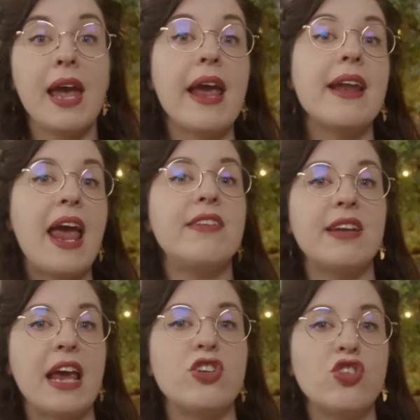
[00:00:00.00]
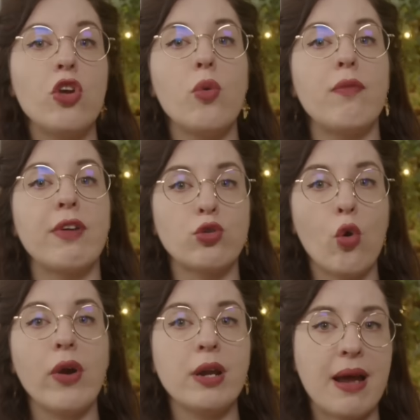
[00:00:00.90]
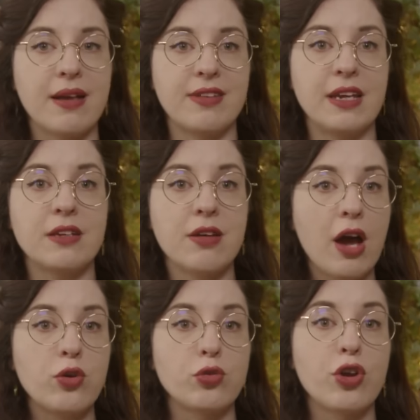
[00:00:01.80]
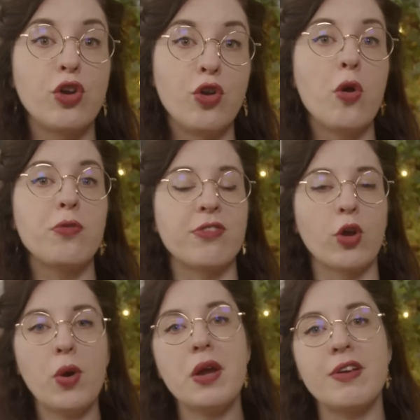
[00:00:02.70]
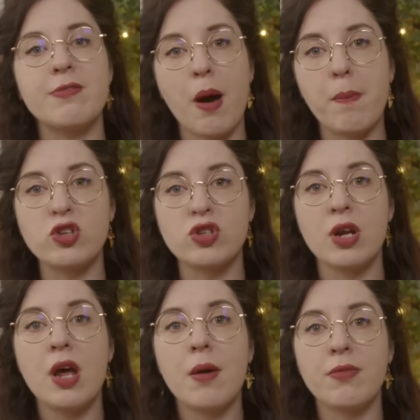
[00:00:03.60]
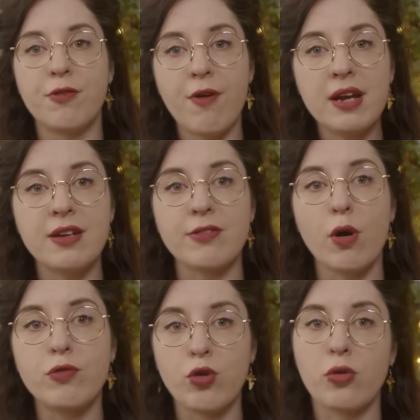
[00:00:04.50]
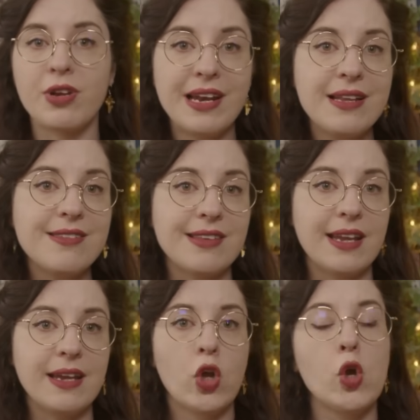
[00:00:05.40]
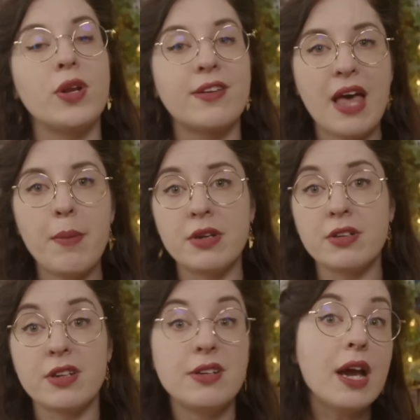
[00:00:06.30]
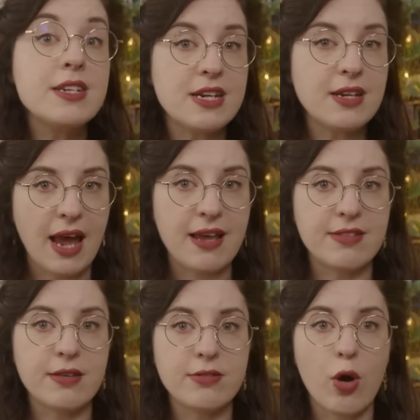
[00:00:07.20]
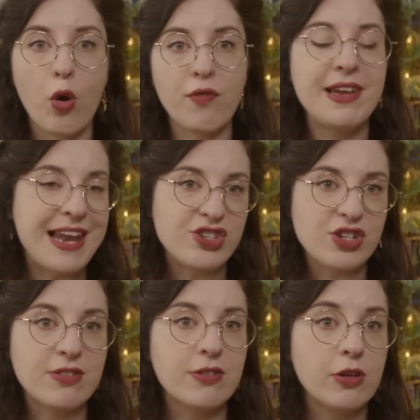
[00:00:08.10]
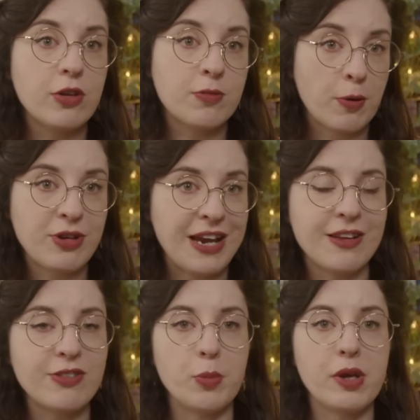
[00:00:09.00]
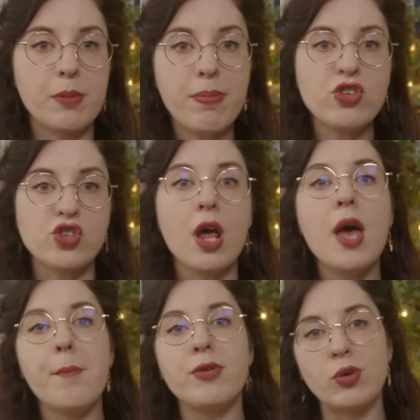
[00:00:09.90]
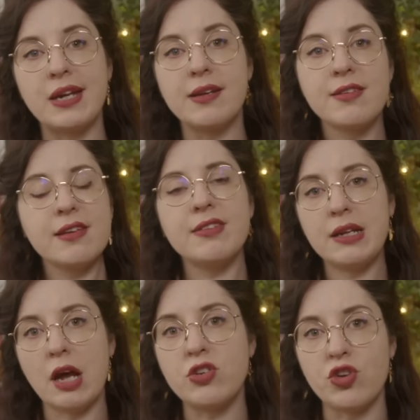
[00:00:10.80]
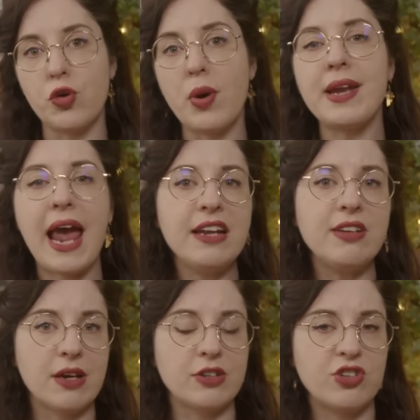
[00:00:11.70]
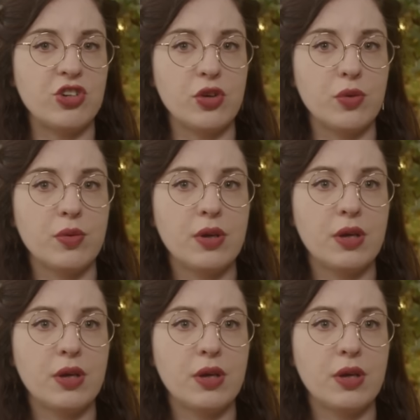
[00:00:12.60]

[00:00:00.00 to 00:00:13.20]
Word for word: In 1882, a Victorian magazine titled Notes and Queries published the findings of Dr. Lindsley, who had examined 19 cases of alleged spontaneous human combustion between 1692 and 1892